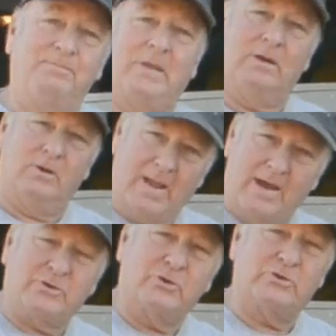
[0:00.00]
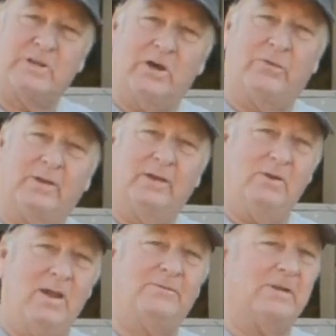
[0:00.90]
You know, as you're stealthing it,
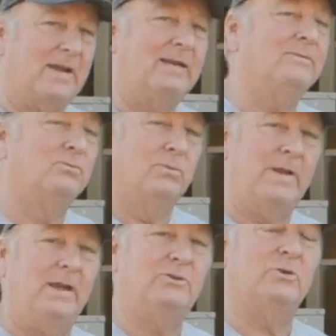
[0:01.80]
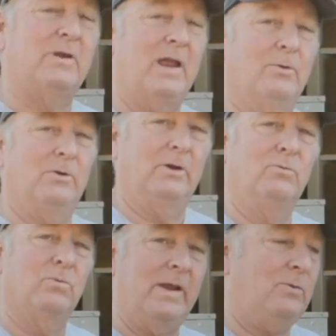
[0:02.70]
you have to kind of read your neighborhood,
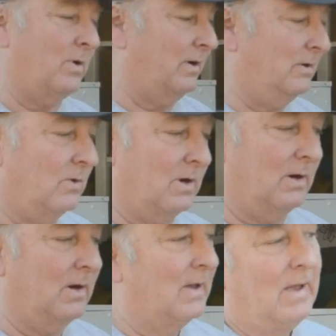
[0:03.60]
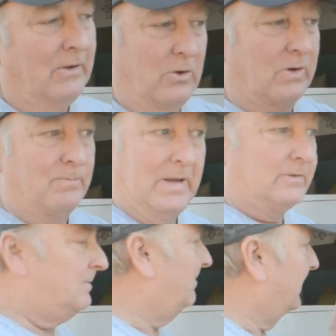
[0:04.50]
read where you are. You can be,
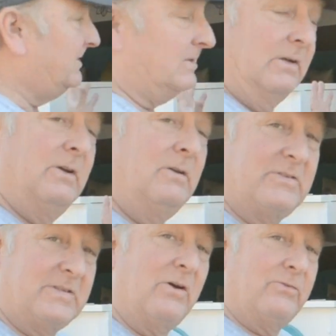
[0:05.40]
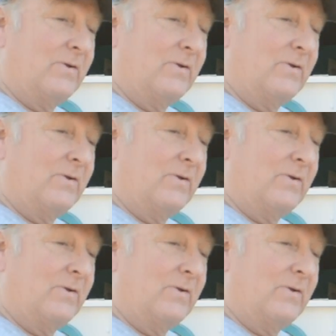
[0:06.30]
this is a good stealth